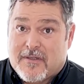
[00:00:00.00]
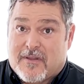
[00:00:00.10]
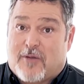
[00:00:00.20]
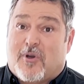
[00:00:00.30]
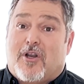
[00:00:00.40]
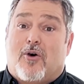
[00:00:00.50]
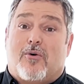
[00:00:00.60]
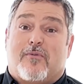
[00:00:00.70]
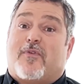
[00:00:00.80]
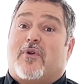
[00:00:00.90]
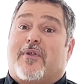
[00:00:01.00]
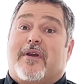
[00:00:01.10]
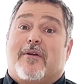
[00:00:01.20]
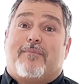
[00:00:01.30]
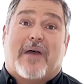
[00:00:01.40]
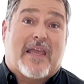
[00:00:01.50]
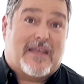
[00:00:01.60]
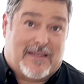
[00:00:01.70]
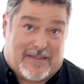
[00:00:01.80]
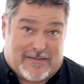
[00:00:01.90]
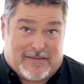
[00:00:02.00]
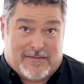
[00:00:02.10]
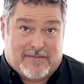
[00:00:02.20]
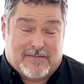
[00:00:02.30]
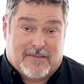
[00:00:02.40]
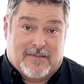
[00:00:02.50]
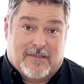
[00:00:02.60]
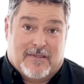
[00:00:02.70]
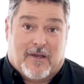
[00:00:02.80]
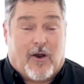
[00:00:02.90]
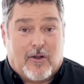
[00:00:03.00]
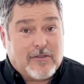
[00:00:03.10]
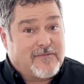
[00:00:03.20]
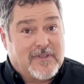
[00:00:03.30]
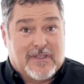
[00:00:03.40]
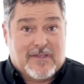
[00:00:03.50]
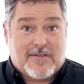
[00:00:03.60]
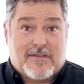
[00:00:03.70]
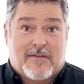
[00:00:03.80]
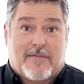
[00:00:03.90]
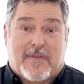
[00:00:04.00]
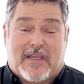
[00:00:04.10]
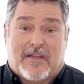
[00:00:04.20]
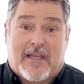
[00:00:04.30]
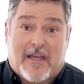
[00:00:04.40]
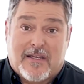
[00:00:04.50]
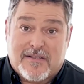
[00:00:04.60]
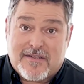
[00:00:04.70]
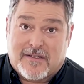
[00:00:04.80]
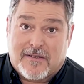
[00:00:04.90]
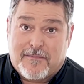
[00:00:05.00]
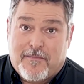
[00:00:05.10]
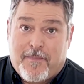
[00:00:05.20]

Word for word: They were known for their banking, all of this in Laodicea.